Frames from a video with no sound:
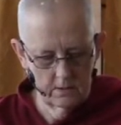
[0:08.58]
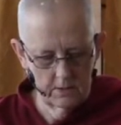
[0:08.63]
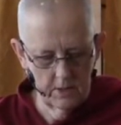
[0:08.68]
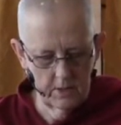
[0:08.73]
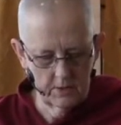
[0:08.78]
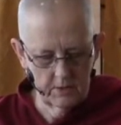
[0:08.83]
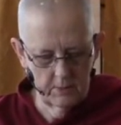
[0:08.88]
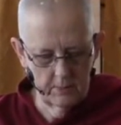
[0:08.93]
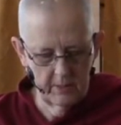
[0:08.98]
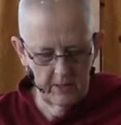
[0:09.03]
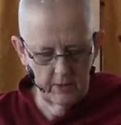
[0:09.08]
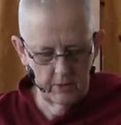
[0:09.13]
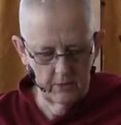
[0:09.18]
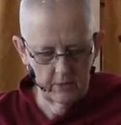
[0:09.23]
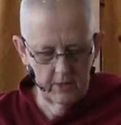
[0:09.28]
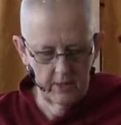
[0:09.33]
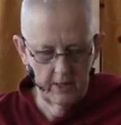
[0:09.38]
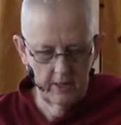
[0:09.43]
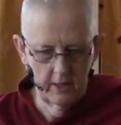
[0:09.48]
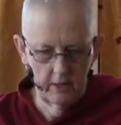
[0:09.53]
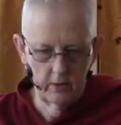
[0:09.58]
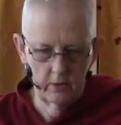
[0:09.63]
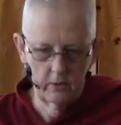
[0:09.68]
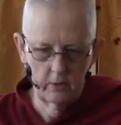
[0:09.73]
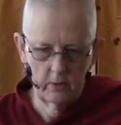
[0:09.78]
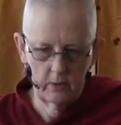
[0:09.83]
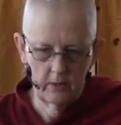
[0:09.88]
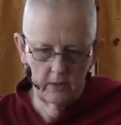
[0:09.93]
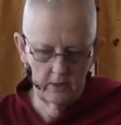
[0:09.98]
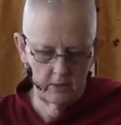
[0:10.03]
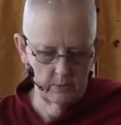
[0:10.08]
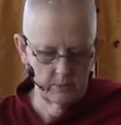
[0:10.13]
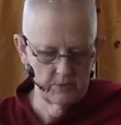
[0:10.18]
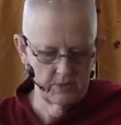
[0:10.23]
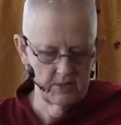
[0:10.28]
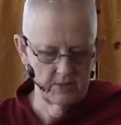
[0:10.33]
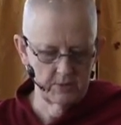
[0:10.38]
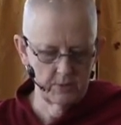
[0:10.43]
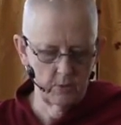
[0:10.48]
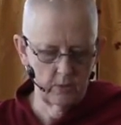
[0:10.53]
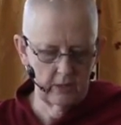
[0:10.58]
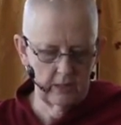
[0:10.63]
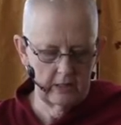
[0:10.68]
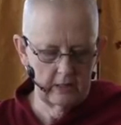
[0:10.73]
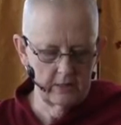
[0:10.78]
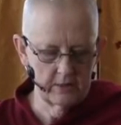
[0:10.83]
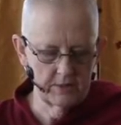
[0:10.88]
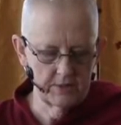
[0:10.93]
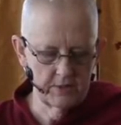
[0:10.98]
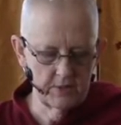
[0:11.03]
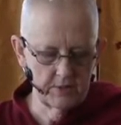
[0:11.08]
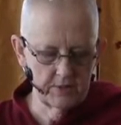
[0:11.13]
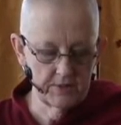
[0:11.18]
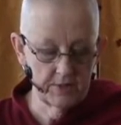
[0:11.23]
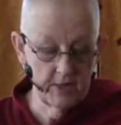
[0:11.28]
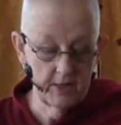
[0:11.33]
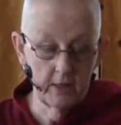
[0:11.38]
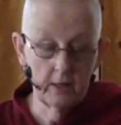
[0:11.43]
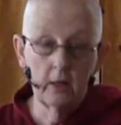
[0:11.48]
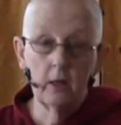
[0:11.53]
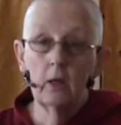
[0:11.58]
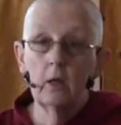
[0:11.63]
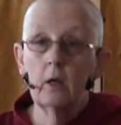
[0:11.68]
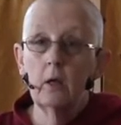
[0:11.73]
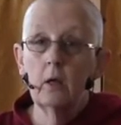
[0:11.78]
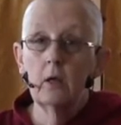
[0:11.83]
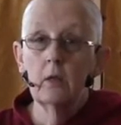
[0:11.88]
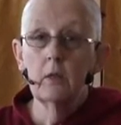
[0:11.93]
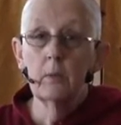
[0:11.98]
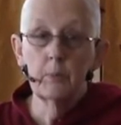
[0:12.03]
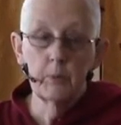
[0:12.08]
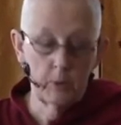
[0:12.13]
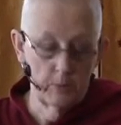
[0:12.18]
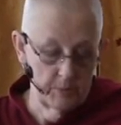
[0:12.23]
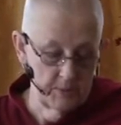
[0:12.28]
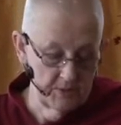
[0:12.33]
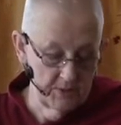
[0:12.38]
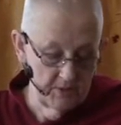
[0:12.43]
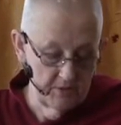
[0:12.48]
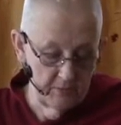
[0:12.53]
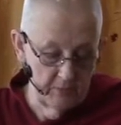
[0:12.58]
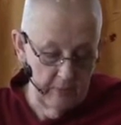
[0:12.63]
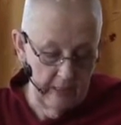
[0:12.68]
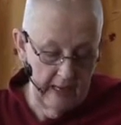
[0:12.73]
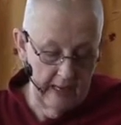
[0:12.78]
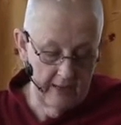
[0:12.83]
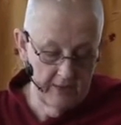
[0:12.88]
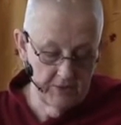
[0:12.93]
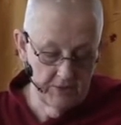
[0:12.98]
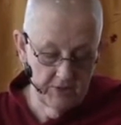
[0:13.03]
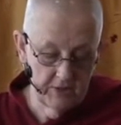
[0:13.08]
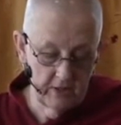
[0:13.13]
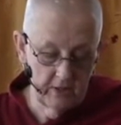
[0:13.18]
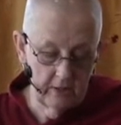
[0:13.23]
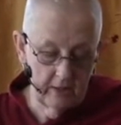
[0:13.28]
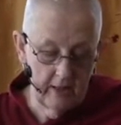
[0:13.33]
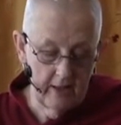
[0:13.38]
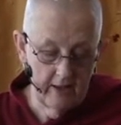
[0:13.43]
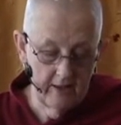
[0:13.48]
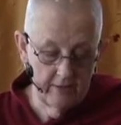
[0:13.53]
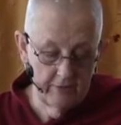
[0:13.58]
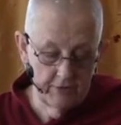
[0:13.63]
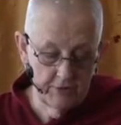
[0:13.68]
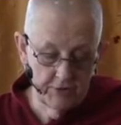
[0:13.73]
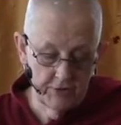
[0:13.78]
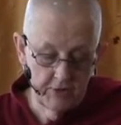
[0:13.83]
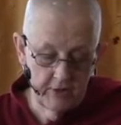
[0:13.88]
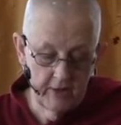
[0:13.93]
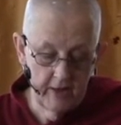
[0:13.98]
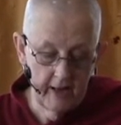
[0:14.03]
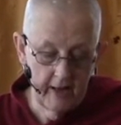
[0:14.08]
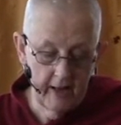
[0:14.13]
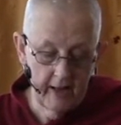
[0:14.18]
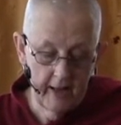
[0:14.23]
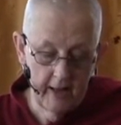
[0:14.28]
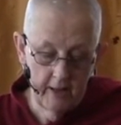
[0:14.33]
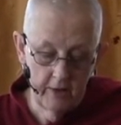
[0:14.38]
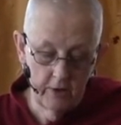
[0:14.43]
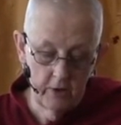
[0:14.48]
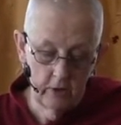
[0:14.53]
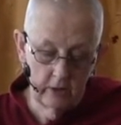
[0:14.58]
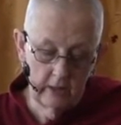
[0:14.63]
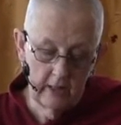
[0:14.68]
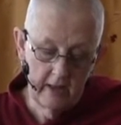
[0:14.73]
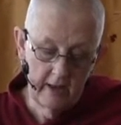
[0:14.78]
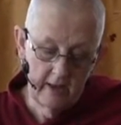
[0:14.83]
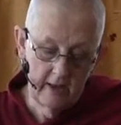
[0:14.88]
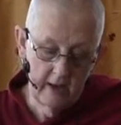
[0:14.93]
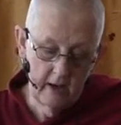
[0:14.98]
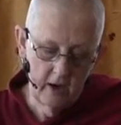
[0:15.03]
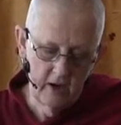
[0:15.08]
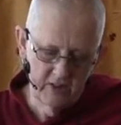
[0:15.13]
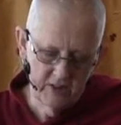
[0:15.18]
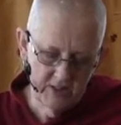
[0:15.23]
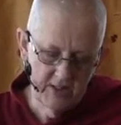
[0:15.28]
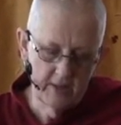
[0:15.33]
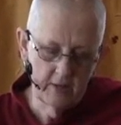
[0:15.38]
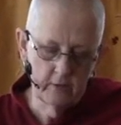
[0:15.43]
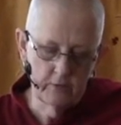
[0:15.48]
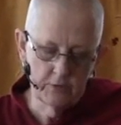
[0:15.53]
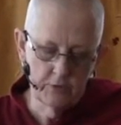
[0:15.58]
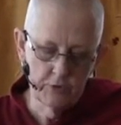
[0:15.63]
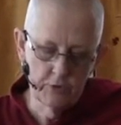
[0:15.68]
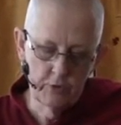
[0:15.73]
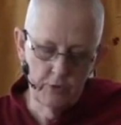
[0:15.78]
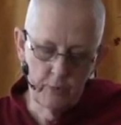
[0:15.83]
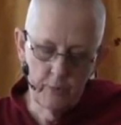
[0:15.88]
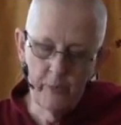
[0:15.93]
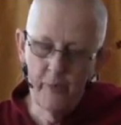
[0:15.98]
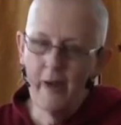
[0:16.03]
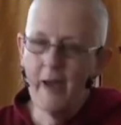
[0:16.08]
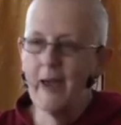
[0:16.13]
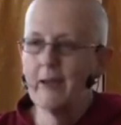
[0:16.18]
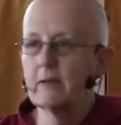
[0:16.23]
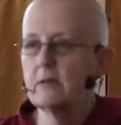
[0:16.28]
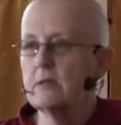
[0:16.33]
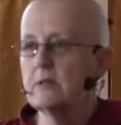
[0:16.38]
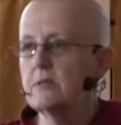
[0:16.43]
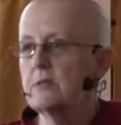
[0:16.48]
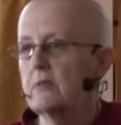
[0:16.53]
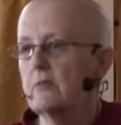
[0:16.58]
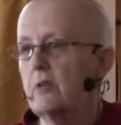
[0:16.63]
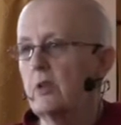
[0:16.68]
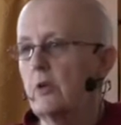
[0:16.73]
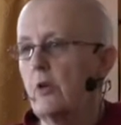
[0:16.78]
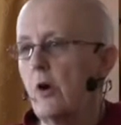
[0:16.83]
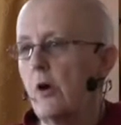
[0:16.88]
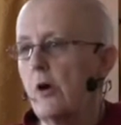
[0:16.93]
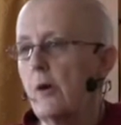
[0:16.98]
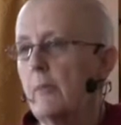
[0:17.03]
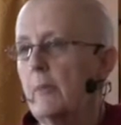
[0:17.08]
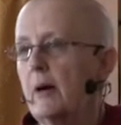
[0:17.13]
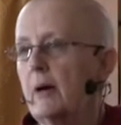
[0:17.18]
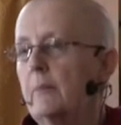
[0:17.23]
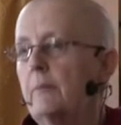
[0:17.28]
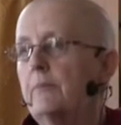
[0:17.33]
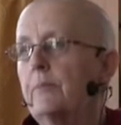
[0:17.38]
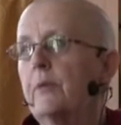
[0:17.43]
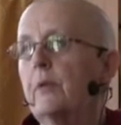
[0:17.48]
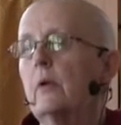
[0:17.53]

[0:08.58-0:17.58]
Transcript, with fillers: talked about how, I think it was His Holiness that said, the purpose of monastic life is to dedicate ourselves to the practice of the Dharma.